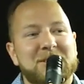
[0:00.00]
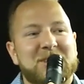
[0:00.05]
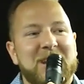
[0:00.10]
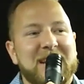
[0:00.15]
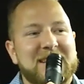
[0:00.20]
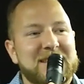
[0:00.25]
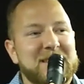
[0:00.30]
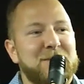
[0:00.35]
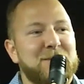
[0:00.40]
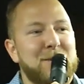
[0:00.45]

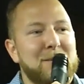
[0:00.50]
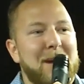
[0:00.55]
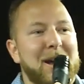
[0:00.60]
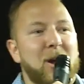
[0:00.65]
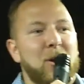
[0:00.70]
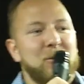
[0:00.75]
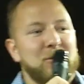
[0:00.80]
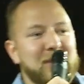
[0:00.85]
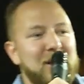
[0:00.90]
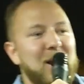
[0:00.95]
rejected from
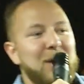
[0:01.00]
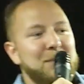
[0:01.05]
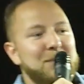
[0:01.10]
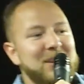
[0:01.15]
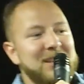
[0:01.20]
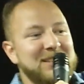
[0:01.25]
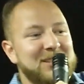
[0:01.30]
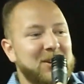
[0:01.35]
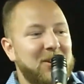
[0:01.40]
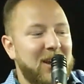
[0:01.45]
my own
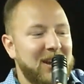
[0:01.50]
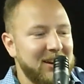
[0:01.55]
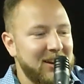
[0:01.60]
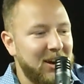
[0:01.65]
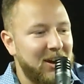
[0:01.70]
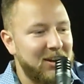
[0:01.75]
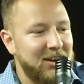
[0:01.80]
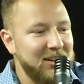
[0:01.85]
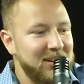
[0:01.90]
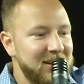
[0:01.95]
company's
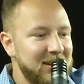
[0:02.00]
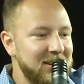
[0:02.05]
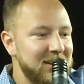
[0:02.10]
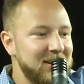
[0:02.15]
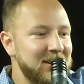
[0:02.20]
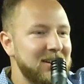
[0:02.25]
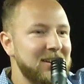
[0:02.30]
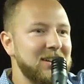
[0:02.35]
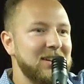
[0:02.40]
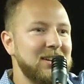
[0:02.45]
credit card
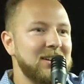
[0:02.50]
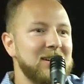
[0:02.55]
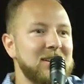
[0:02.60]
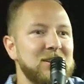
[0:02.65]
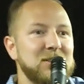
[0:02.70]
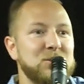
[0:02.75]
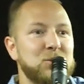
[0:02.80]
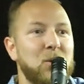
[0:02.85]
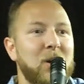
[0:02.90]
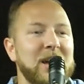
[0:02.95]

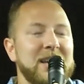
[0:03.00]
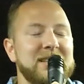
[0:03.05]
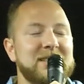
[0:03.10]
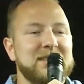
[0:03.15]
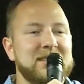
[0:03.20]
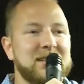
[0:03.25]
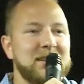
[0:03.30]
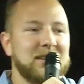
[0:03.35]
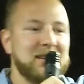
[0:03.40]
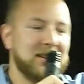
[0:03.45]

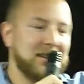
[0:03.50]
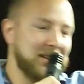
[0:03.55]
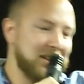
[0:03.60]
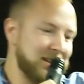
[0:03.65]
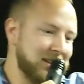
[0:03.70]
twice.